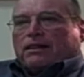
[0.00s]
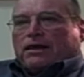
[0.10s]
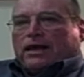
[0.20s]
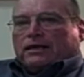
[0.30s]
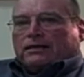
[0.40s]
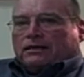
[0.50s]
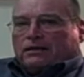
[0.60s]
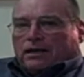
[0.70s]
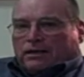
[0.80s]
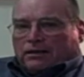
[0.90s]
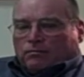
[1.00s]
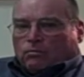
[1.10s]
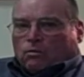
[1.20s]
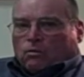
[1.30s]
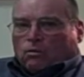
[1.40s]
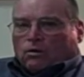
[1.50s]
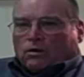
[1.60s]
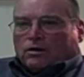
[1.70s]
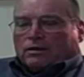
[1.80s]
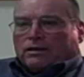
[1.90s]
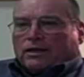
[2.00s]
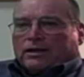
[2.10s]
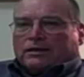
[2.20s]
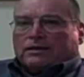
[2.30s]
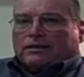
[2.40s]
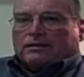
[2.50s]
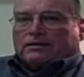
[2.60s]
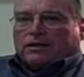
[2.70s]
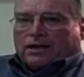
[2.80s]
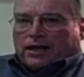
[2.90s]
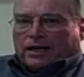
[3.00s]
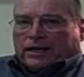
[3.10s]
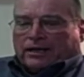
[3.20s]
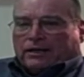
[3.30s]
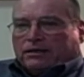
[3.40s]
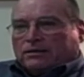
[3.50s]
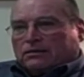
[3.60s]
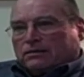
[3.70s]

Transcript: that did nothing more than delay